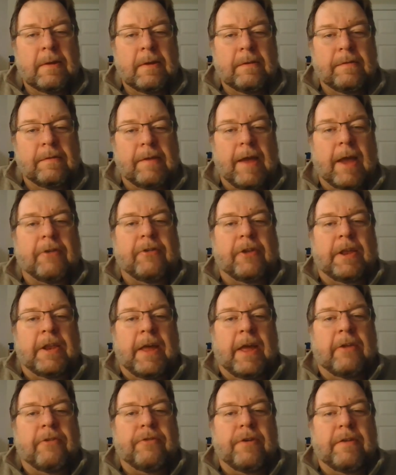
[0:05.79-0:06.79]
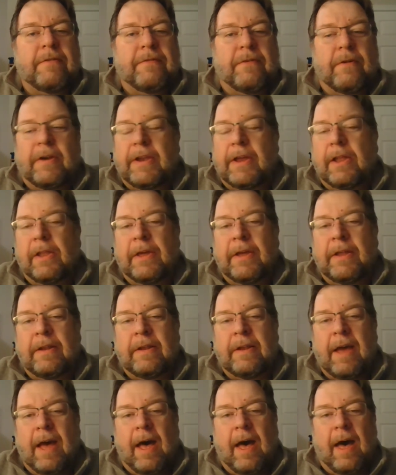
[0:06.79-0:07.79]
This is actually an entry for
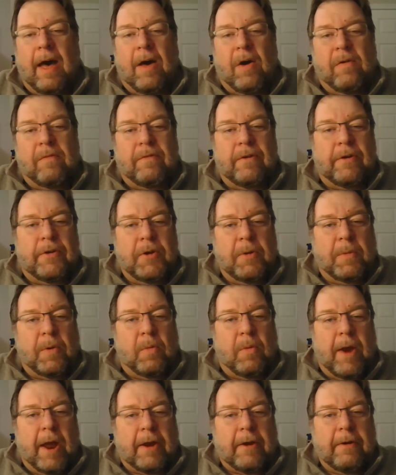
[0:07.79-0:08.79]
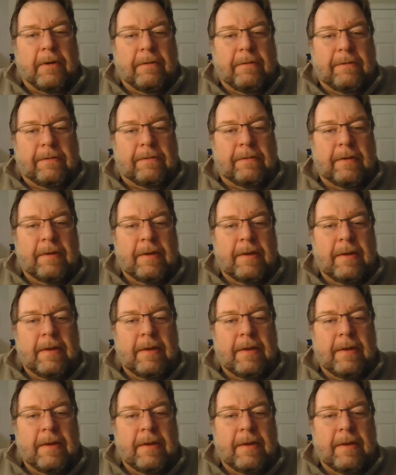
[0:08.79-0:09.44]
Dylan over at Noble Records